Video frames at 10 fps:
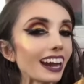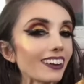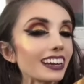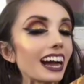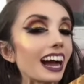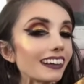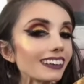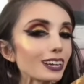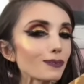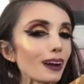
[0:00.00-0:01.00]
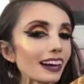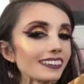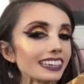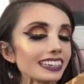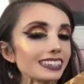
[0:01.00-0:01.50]
But she uploaded a
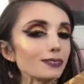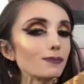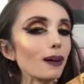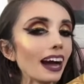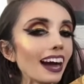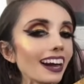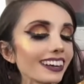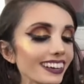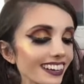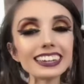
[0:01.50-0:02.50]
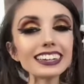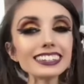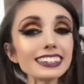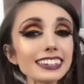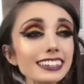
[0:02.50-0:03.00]
video of Eugenia
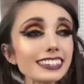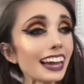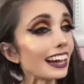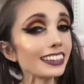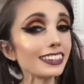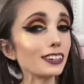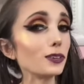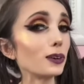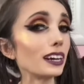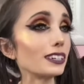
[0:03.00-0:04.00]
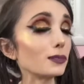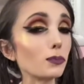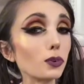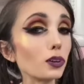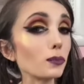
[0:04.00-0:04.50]
doing the YMCA
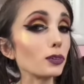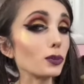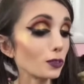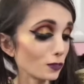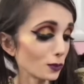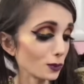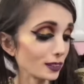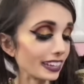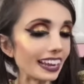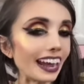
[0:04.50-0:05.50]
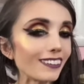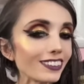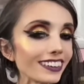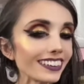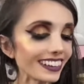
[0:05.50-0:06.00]
dance, and very miserably,
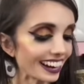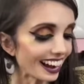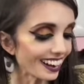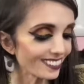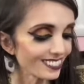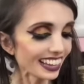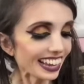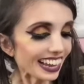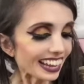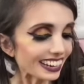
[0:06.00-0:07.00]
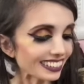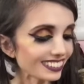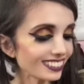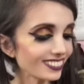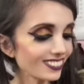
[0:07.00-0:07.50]
if that,
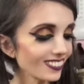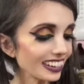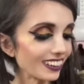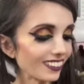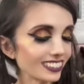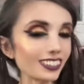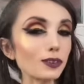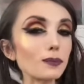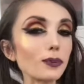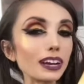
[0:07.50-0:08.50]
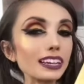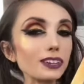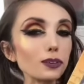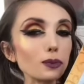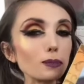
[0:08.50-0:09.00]
in front of a dumpster
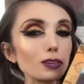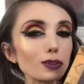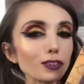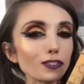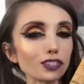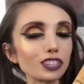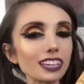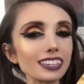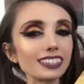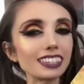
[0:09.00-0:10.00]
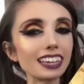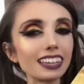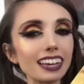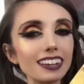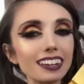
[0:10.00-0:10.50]
with a Trump sticker.
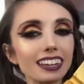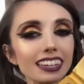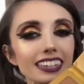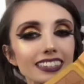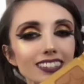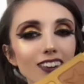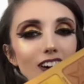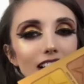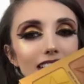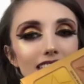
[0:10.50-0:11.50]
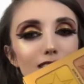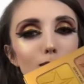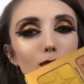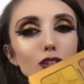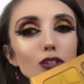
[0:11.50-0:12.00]
And it literally says
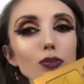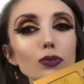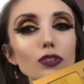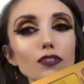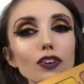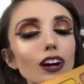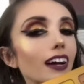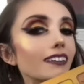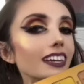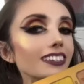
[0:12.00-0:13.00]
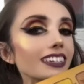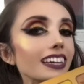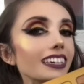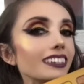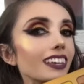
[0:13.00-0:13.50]
trash in the background right behind her
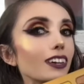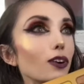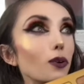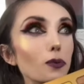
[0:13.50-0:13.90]
head.